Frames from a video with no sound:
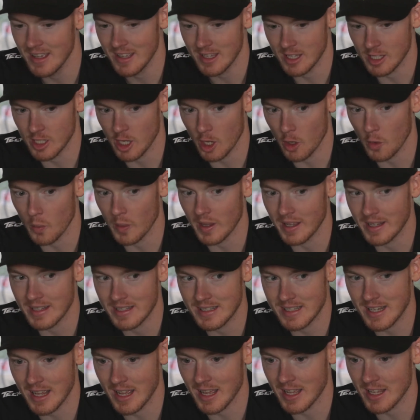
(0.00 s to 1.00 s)
you know,
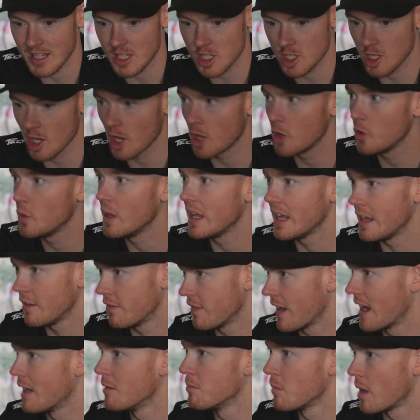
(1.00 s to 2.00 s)
and slowly
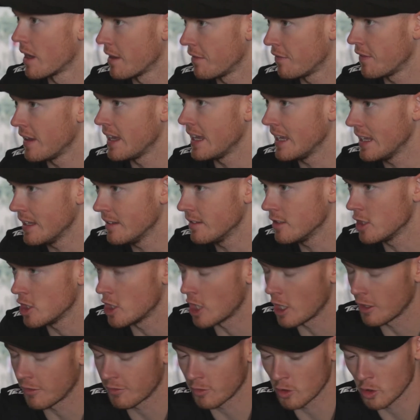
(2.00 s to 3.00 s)
found my feet, you
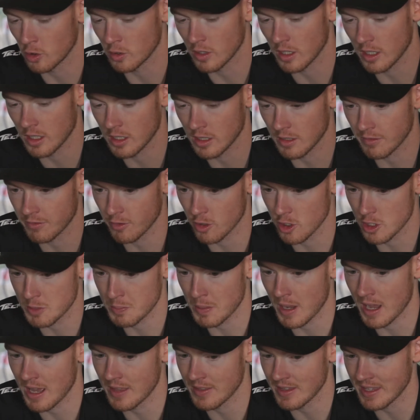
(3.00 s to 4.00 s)
know, through the first
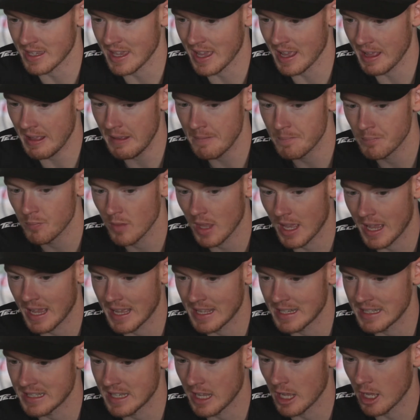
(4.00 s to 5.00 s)
part of the year,
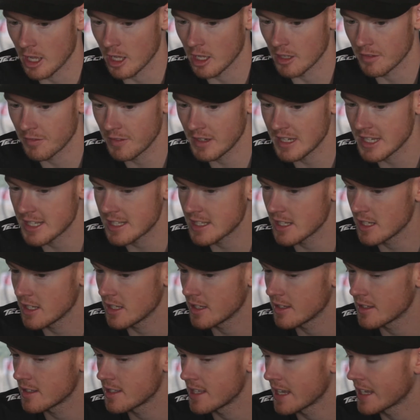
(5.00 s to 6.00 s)
and finished
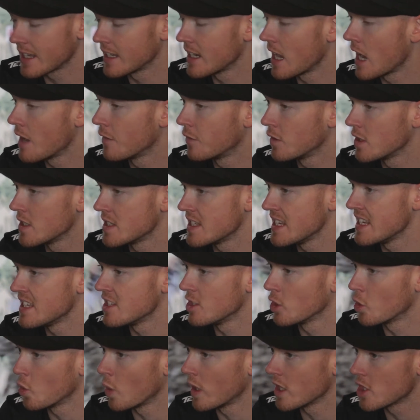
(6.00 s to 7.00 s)
the second half of the
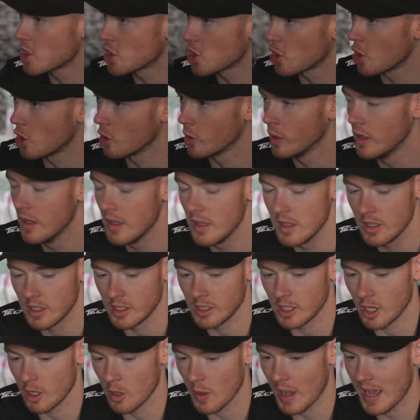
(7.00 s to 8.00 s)
season quite strong.
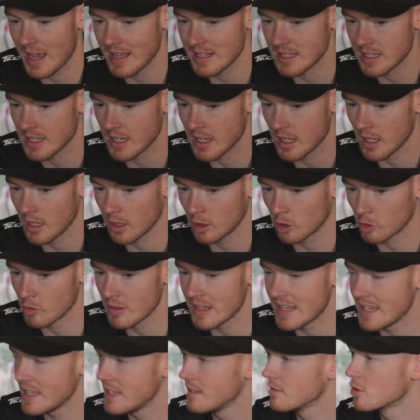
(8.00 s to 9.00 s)
You know, had
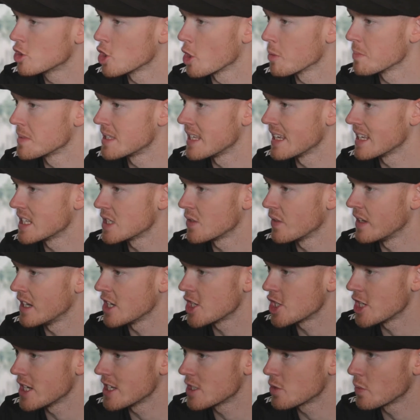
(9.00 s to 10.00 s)
three top six
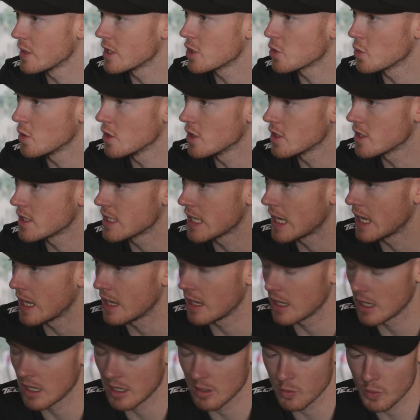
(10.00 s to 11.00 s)
finishes, which was
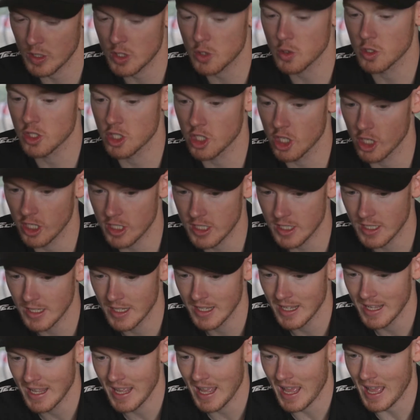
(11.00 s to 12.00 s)
good,
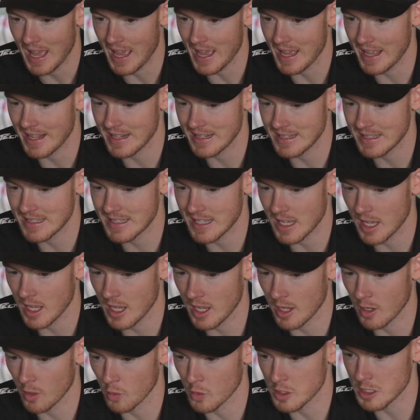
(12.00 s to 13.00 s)
and
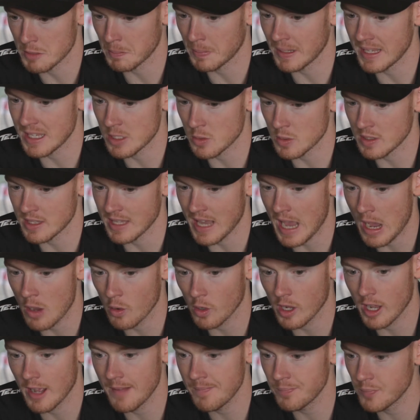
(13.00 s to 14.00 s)
was pleased with the
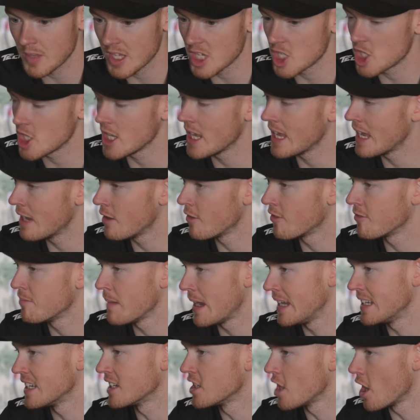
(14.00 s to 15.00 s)
outcome. This year, I've
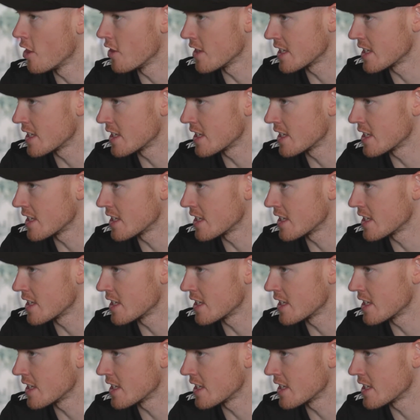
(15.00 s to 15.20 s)
made another